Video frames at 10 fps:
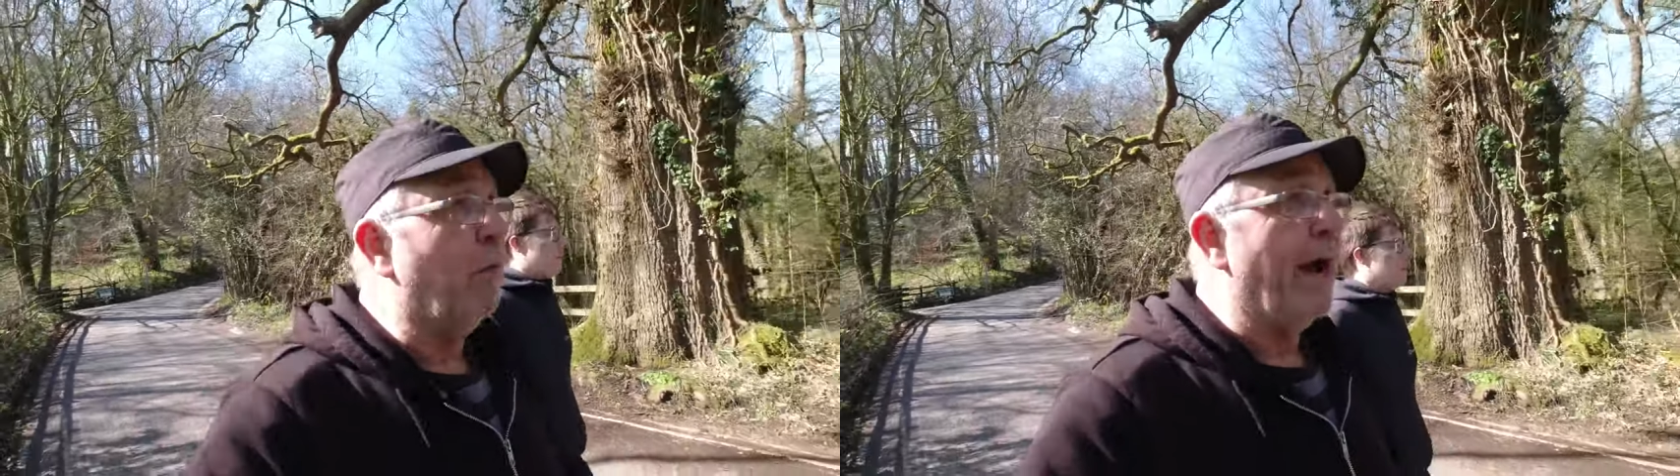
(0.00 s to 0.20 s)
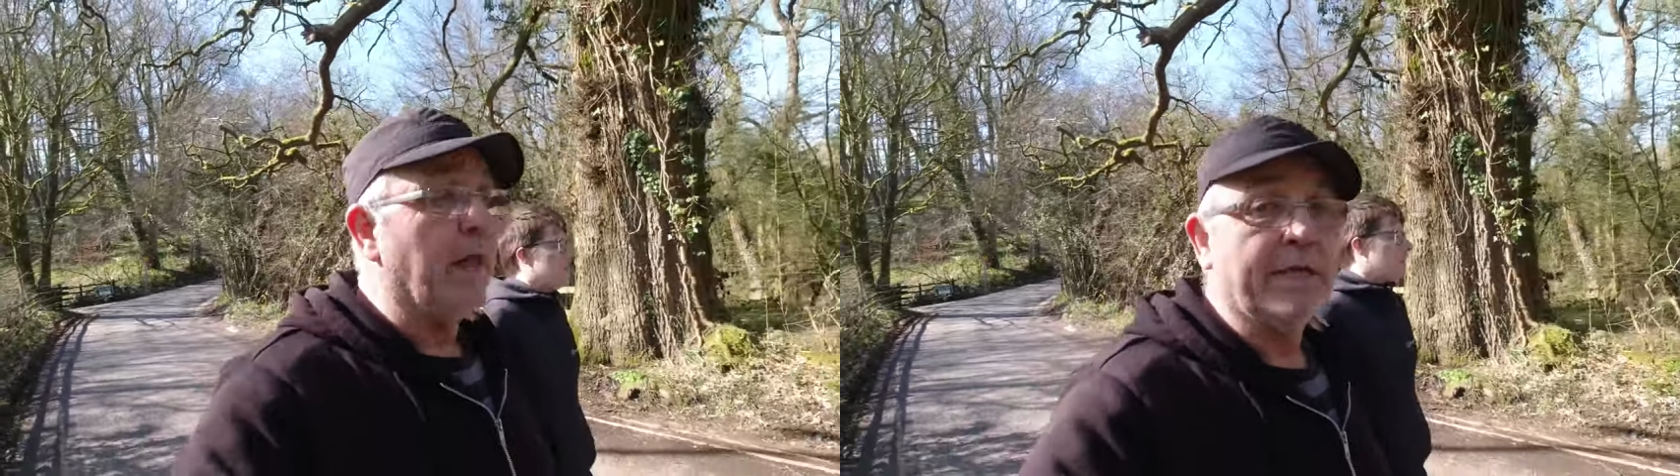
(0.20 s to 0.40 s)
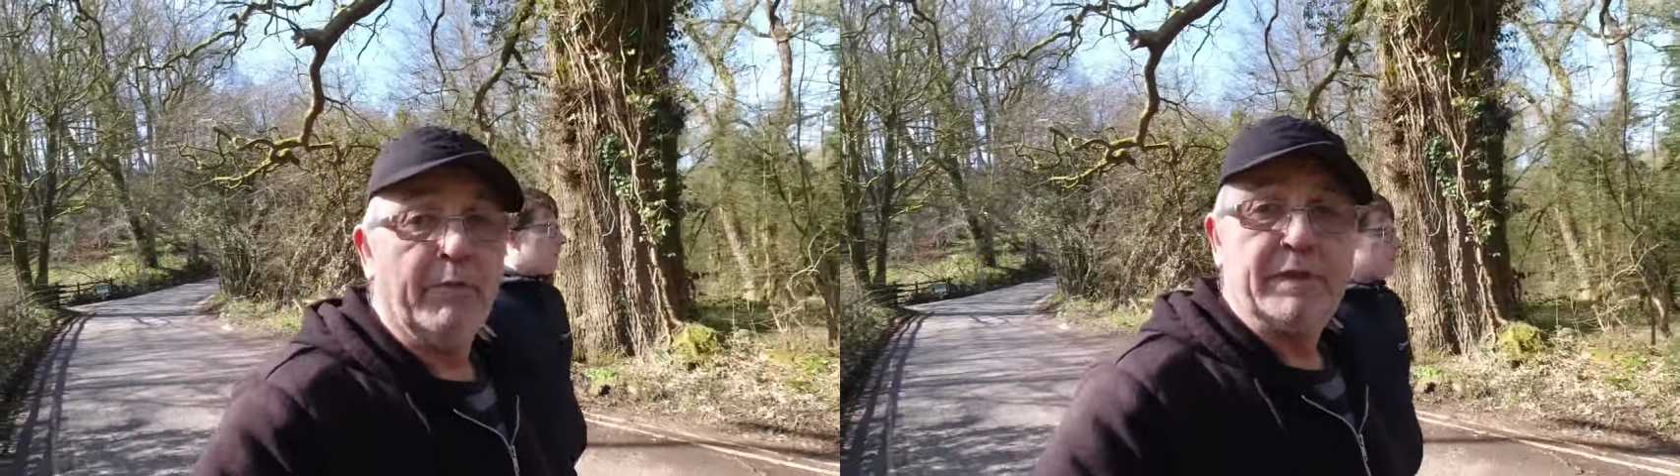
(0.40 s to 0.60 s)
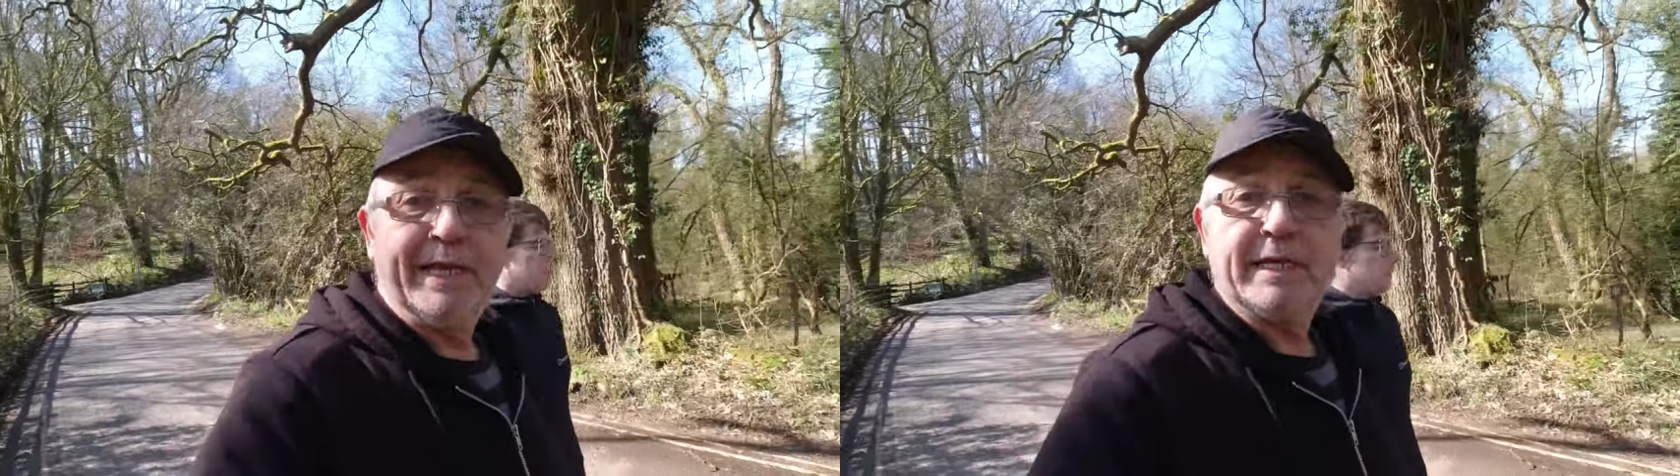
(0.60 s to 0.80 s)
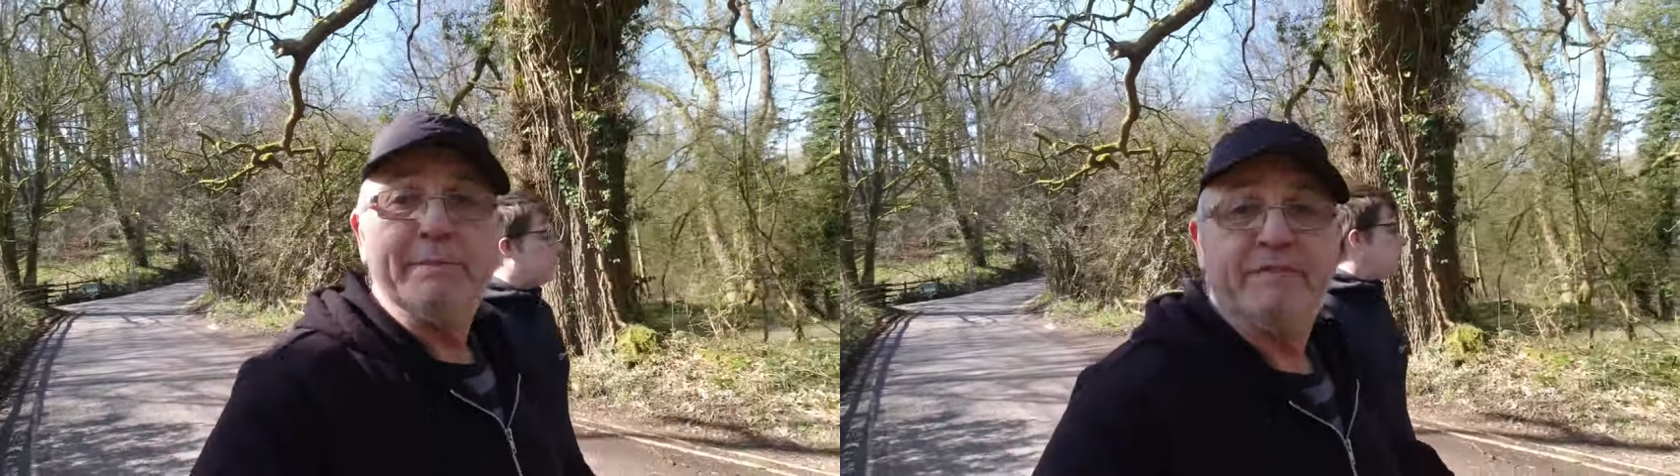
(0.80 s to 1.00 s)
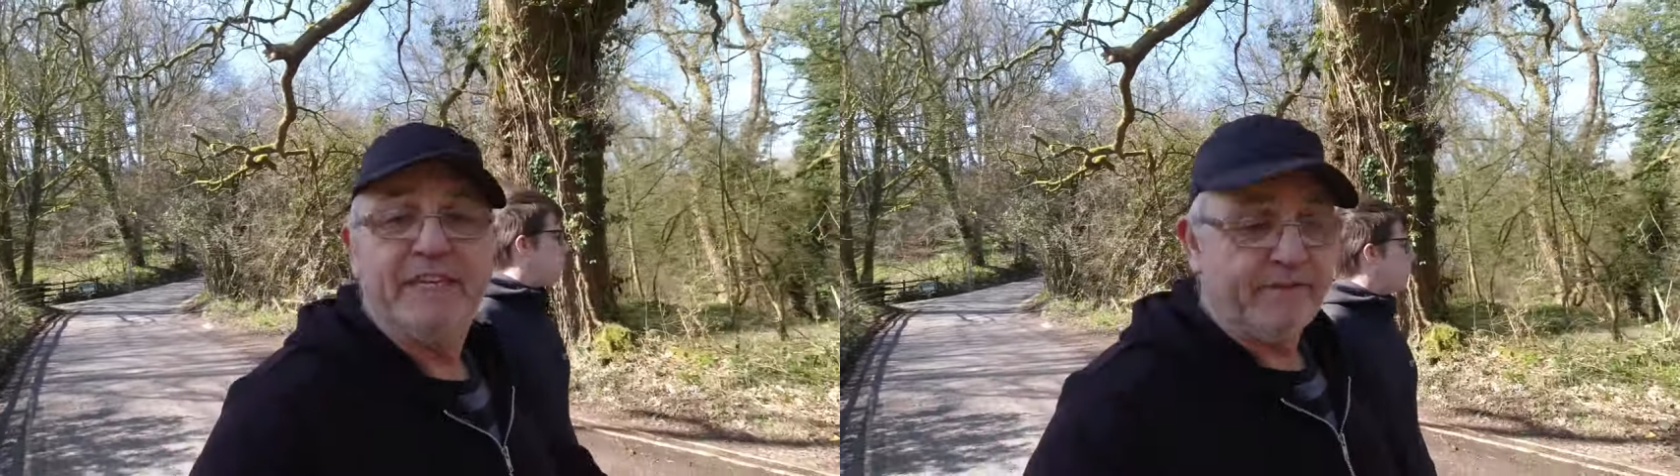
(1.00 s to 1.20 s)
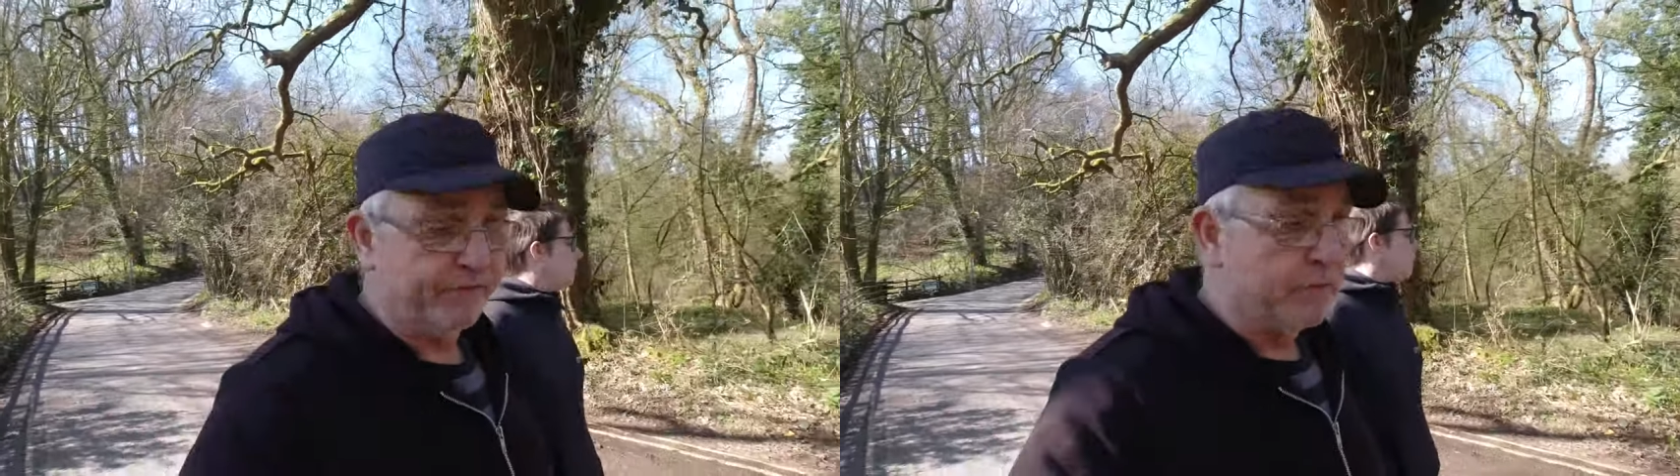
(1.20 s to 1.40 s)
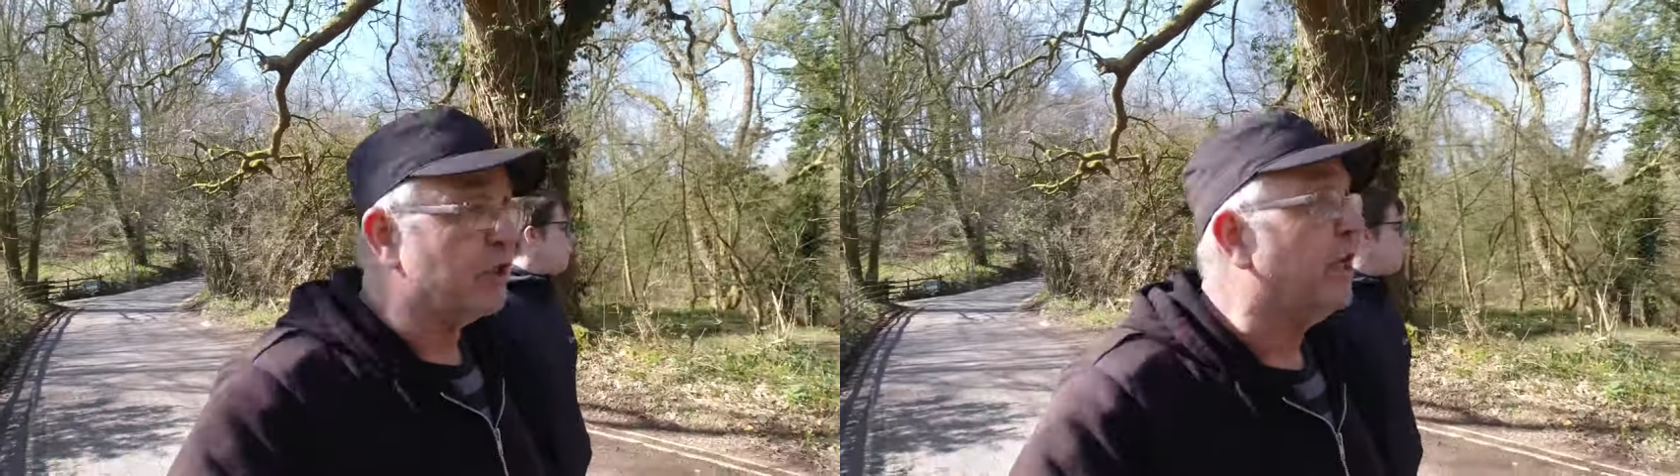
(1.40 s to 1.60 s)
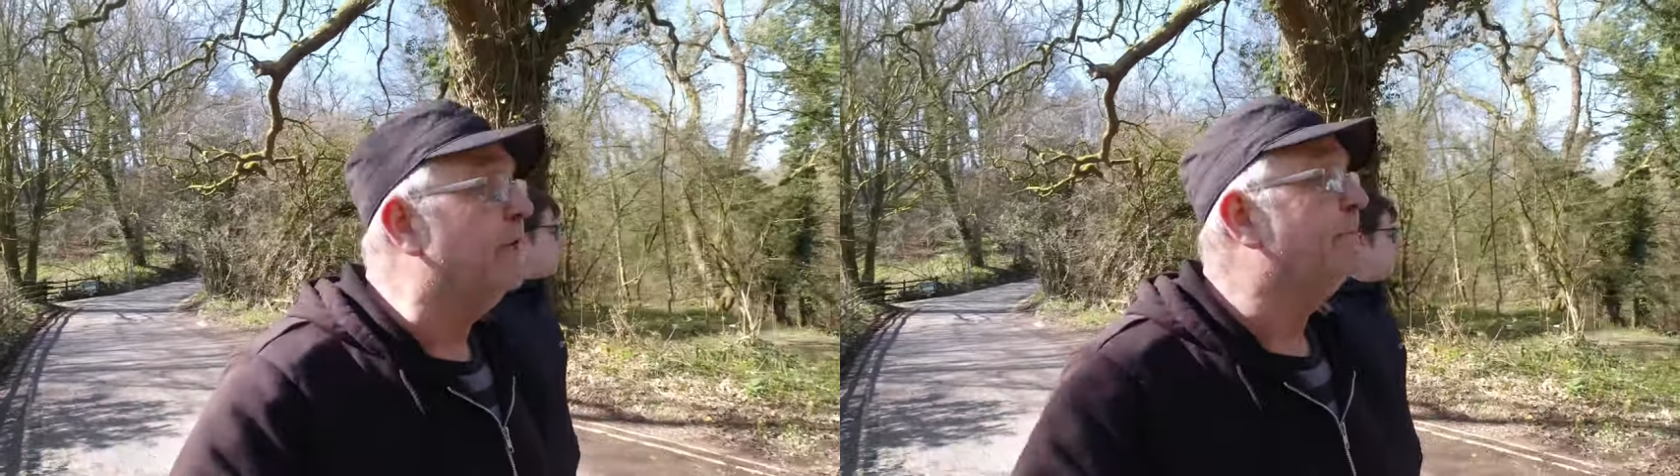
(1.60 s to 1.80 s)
wild camp with a little bit of a difference.